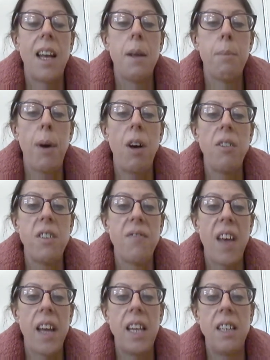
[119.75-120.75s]
And in part of
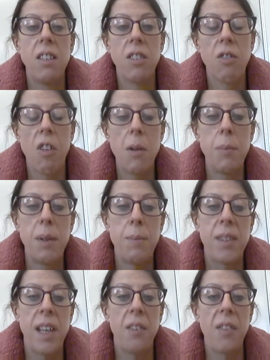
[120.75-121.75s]
that, he describes
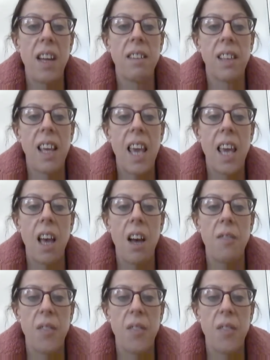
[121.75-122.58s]
himself as King